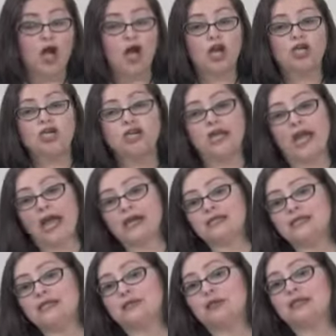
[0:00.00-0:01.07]
a good
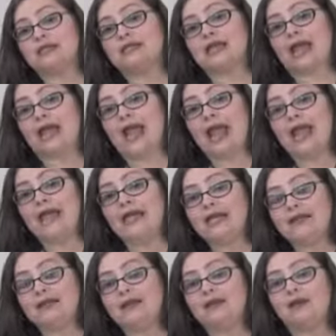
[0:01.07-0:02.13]
estimate is that
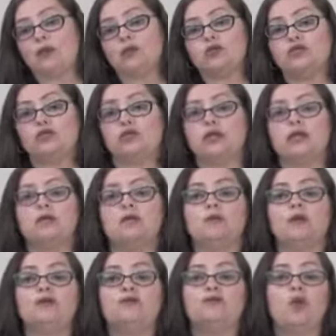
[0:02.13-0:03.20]
anything that was created
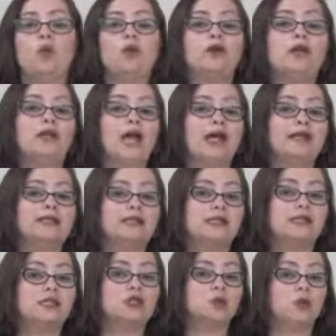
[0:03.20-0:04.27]
before
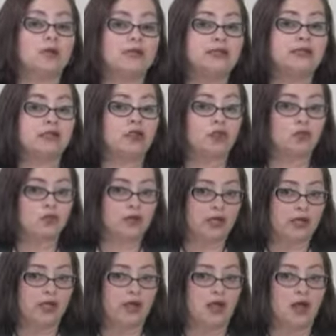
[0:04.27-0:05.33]

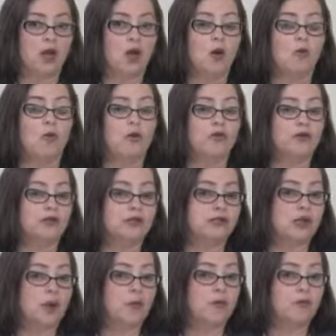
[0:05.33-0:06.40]
1923, whether
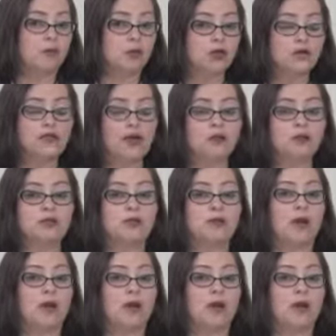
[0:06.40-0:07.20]
it's a book that was